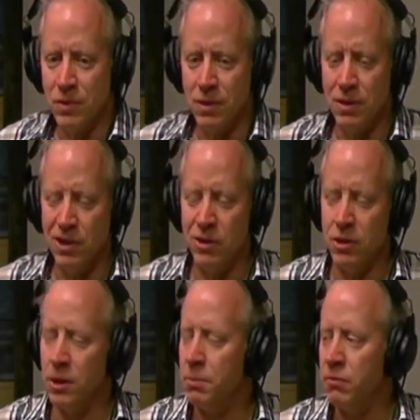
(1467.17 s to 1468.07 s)
the
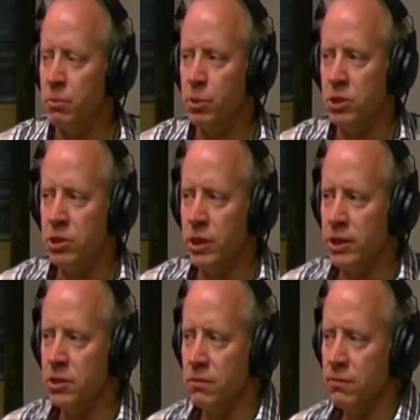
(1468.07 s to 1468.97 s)
depth of
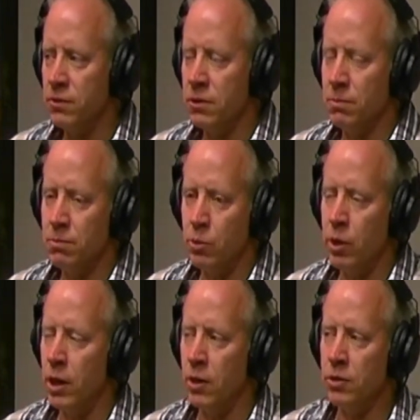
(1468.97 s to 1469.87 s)
appreciation for them
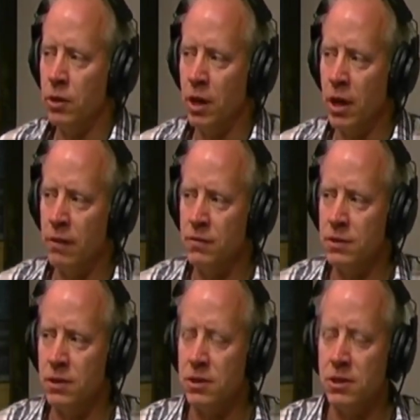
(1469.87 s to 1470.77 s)
pouring out their lives in
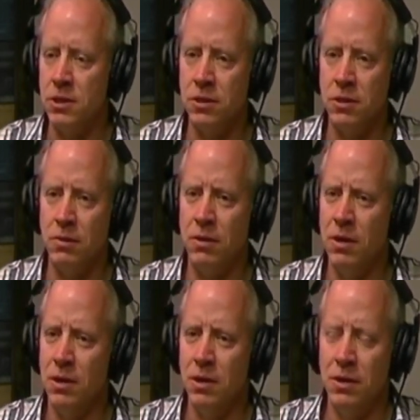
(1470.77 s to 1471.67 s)
this season
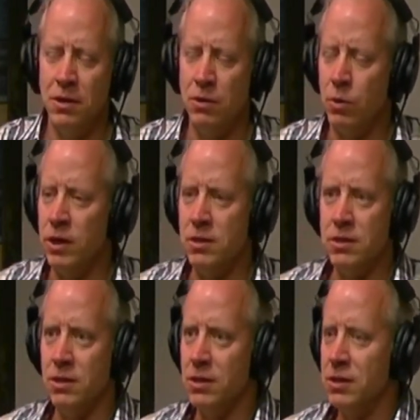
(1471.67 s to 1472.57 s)
in ways
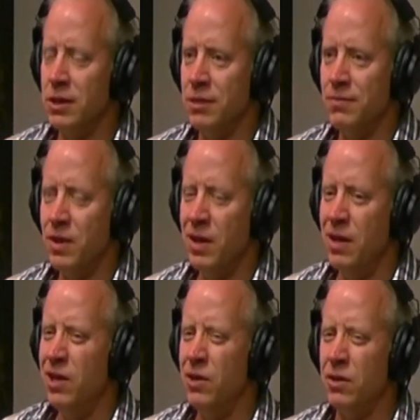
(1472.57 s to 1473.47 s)
that
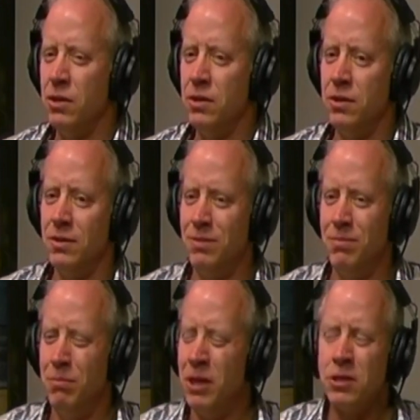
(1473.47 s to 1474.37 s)

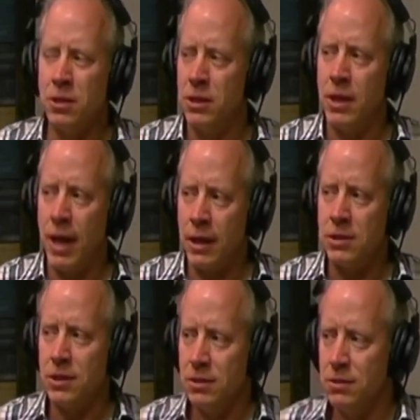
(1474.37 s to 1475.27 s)
mentally
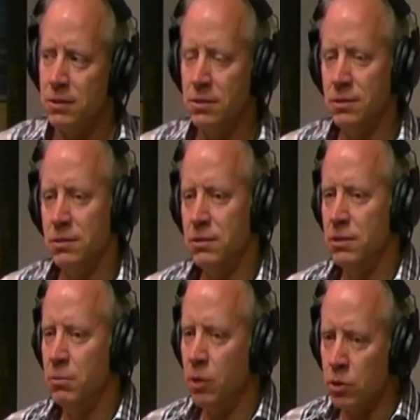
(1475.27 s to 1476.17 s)
taxing,
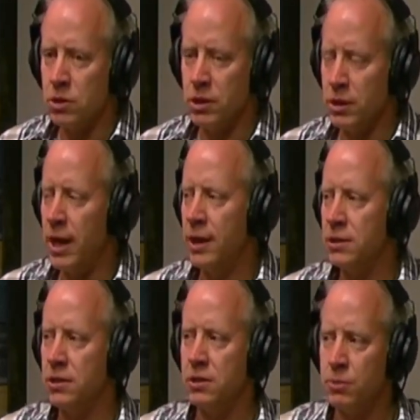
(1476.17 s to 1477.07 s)
emotionally
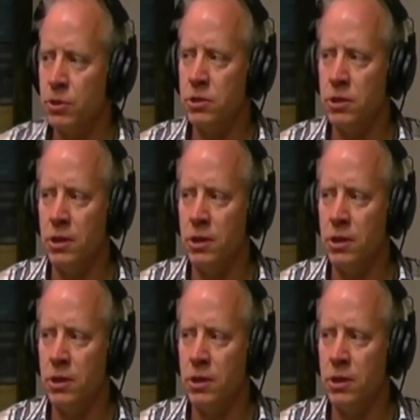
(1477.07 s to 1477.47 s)
taxing, spiritually